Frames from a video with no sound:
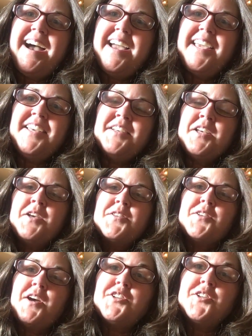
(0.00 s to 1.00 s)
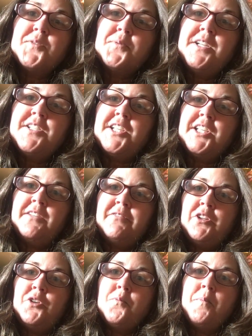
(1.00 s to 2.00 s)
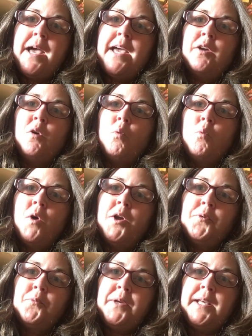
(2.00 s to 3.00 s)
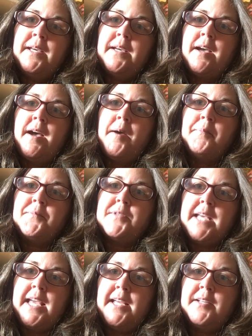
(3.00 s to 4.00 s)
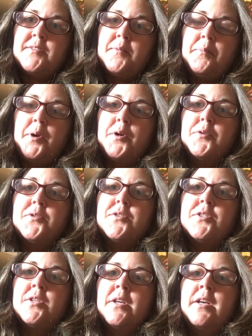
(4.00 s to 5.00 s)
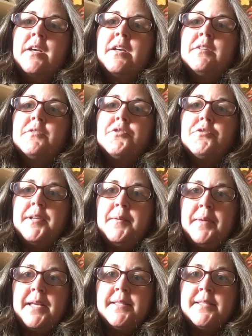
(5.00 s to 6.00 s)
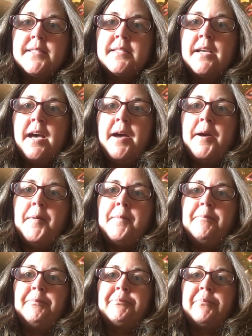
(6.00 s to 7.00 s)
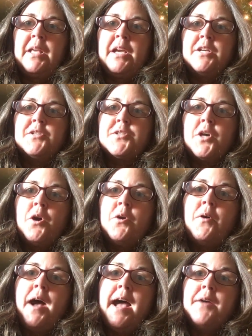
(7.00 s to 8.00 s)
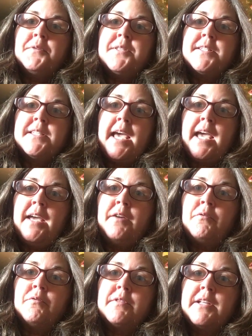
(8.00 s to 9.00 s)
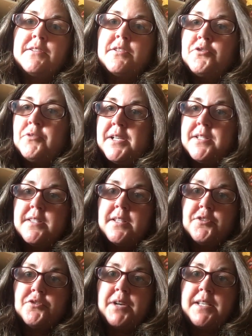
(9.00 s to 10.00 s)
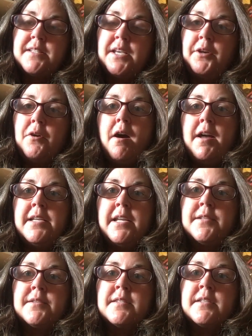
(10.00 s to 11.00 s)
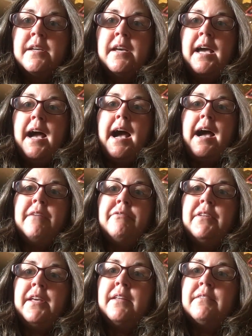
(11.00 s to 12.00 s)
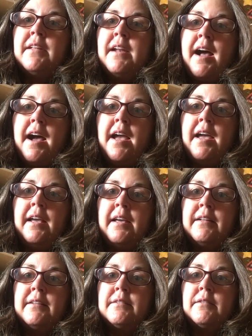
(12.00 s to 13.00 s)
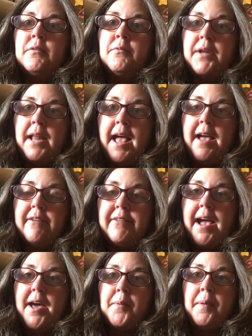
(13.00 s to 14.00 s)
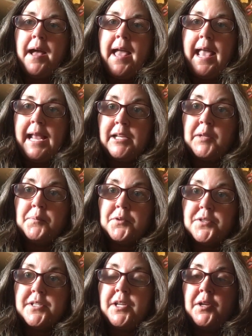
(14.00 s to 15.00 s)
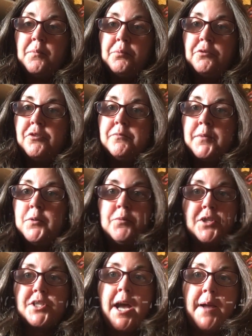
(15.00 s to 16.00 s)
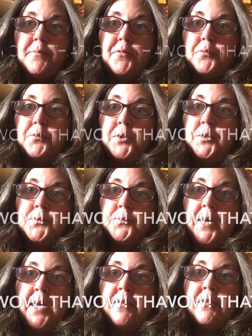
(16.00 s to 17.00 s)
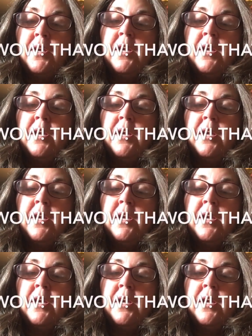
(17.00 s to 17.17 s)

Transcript: Hi! So I just wanted to give you my 1 week update post treatments. So I would say let's address the stress incontinence. I think that I would have had about 80% improvement, which I'm thrilled with.